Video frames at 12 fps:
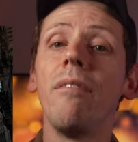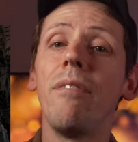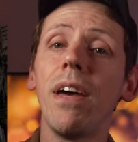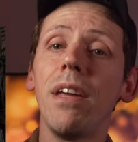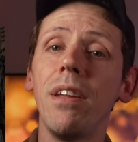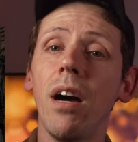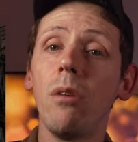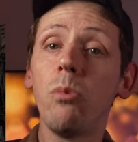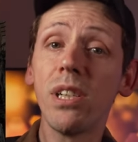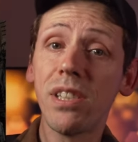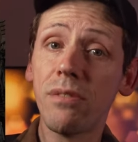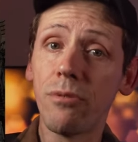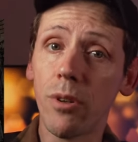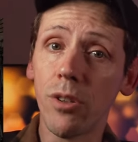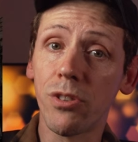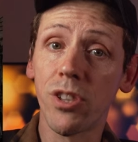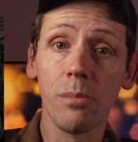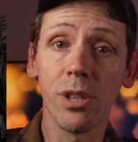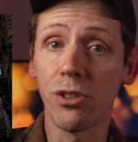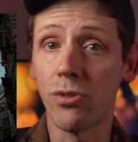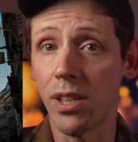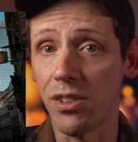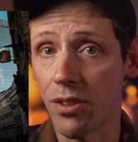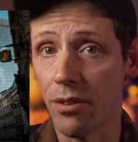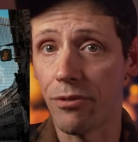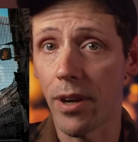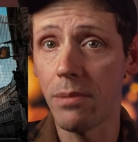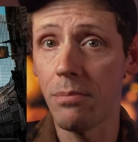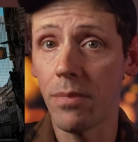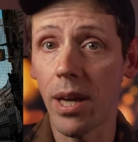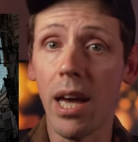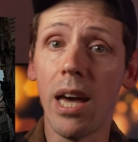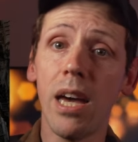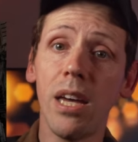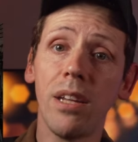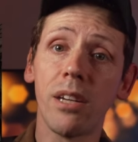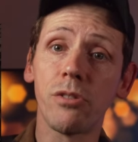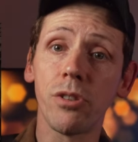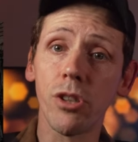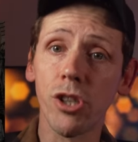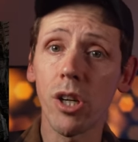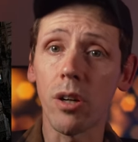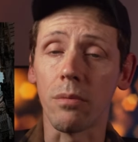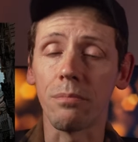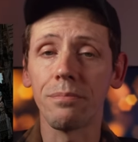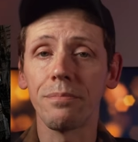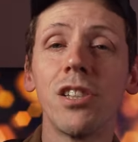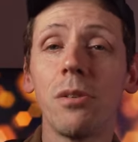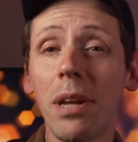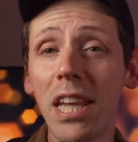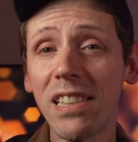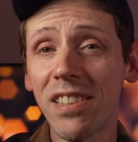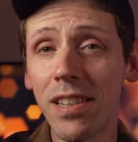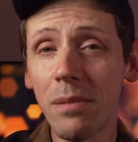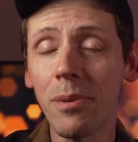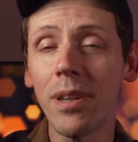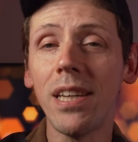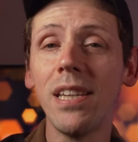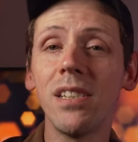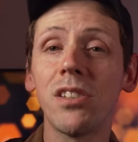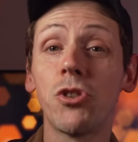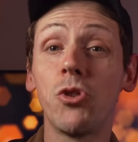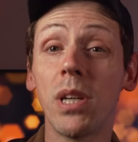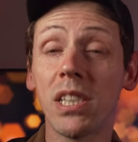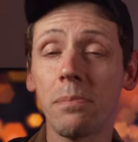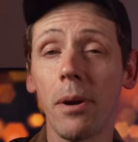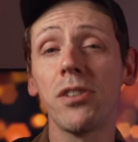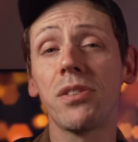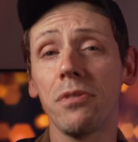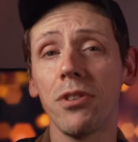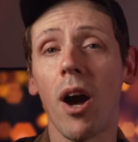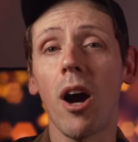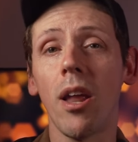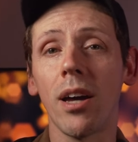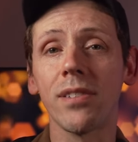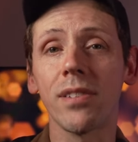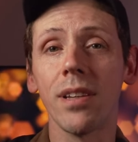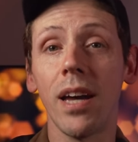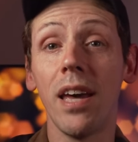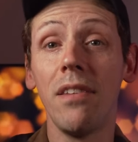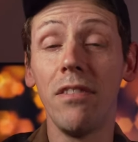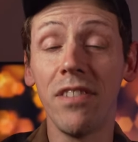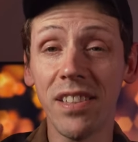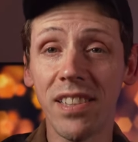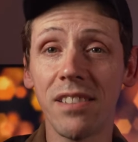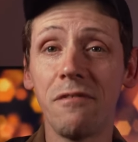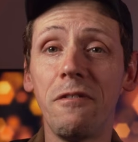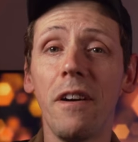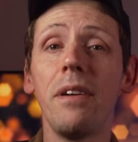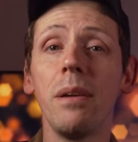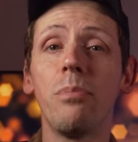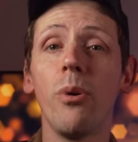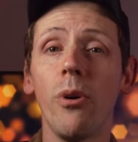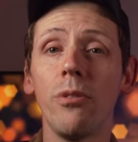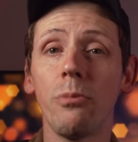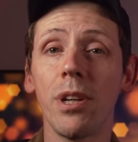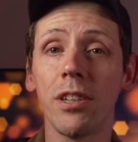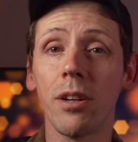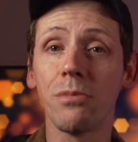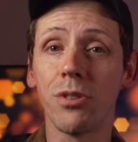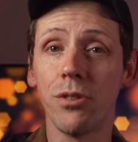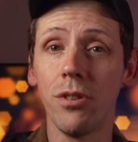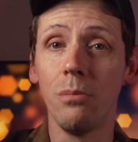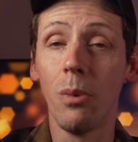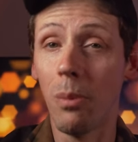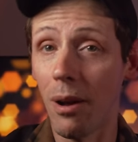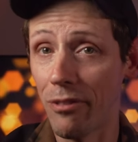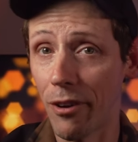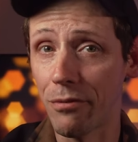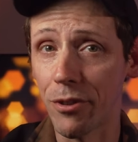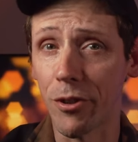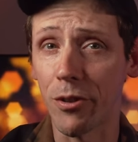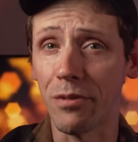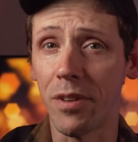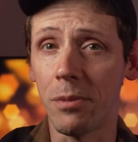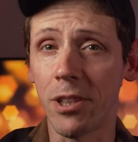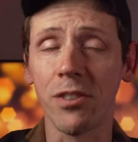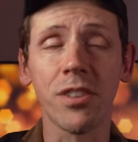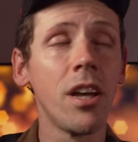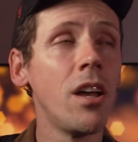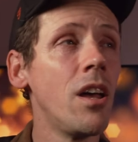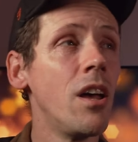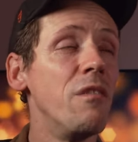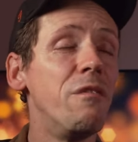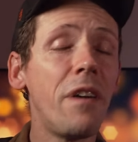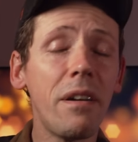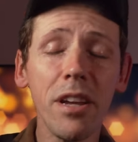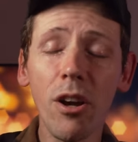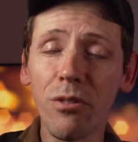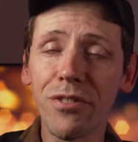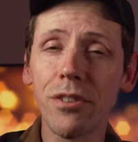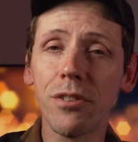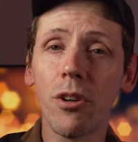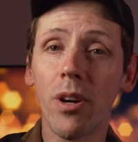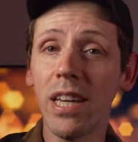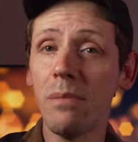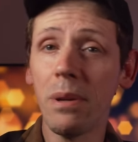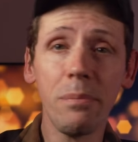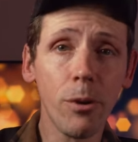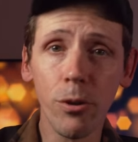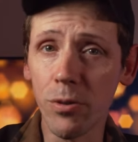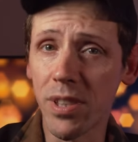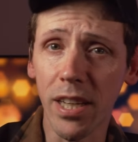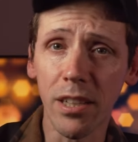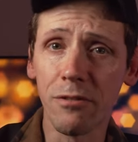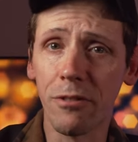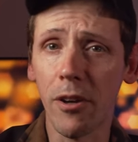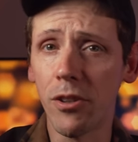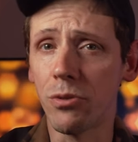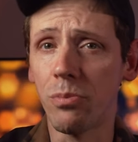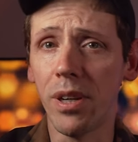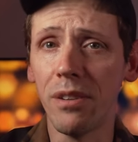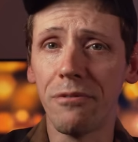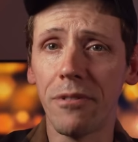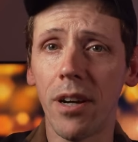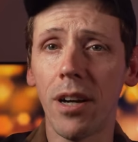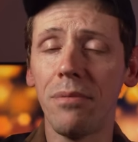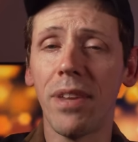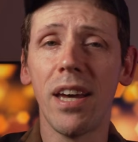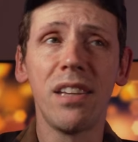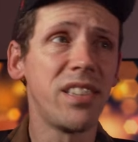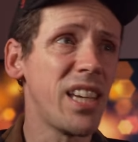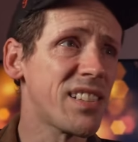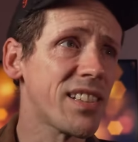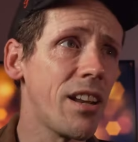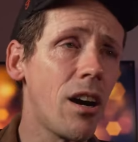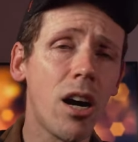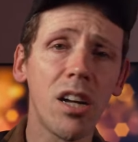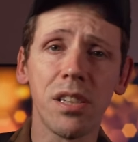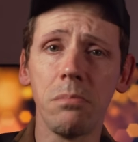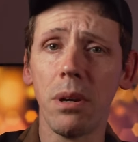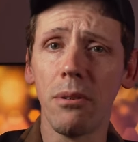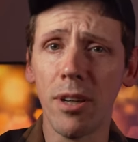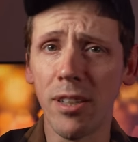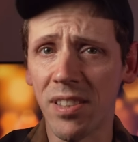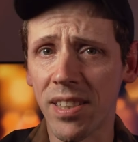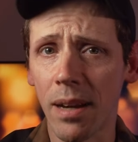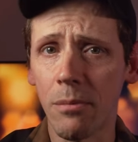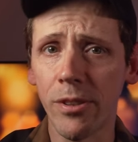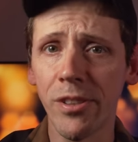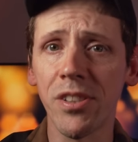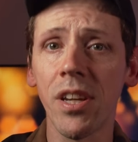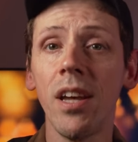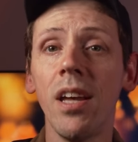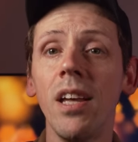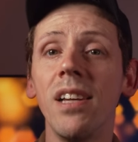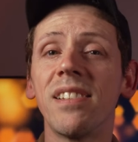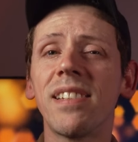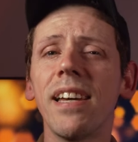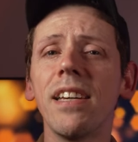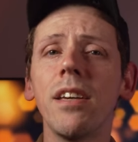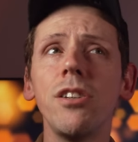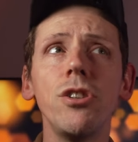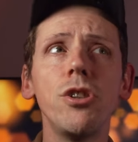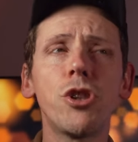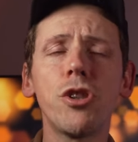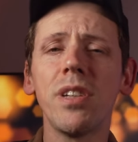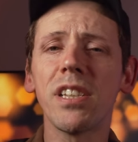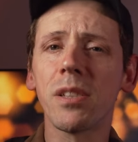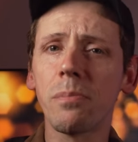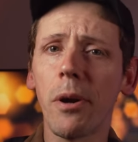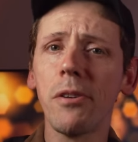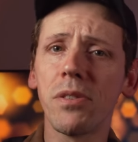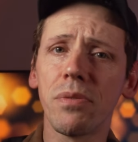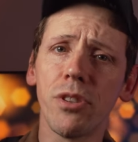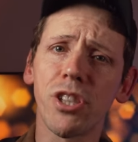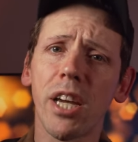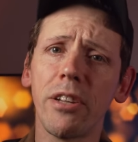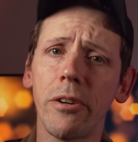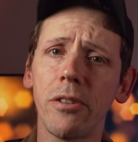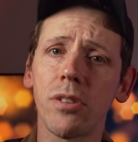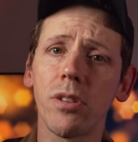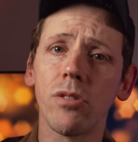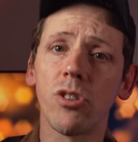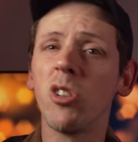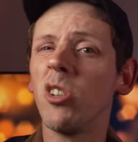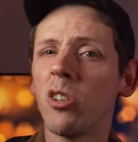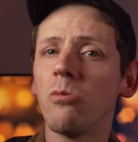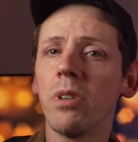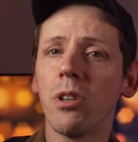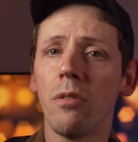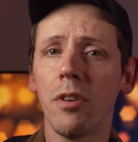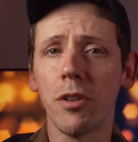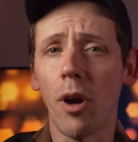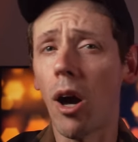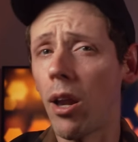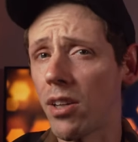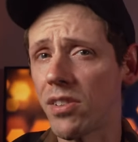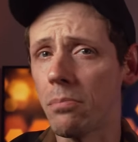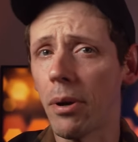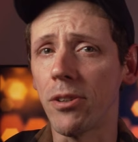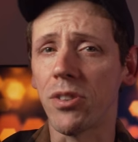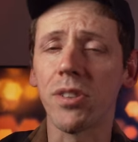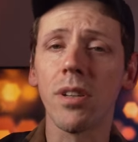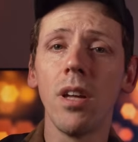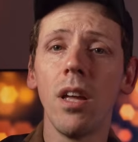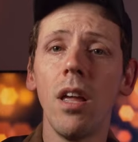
Then I waited for the subject to enter the frame and I took the shot. So my next tip is to expose for the highlights. And this is very important when it comes to mobile phone photography, because very often you'll hear people who take photos with their DSLR, the mirrorless cameras, saying you should expose for the shadows so you can recover your highlights in post.